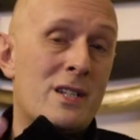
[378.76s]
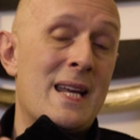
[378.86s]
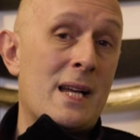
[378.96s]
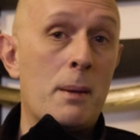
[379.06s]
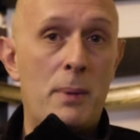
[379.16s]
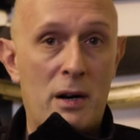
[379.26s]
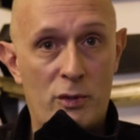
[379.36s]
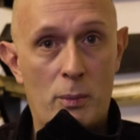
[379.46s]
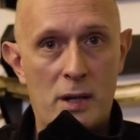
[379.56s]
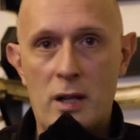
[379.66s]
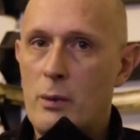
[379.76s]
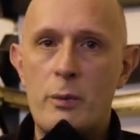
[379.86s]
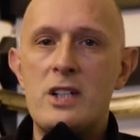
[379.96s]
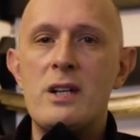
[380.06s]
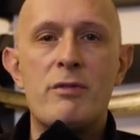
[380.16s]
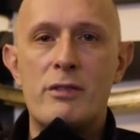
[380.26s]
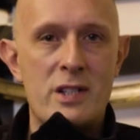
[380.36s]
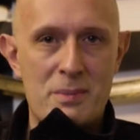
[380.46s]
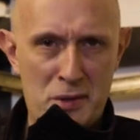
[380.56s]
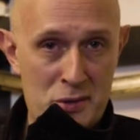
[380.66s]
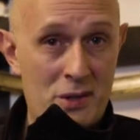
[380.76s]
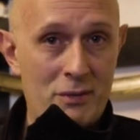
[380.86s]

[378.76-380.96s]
attack above or below, whichever is most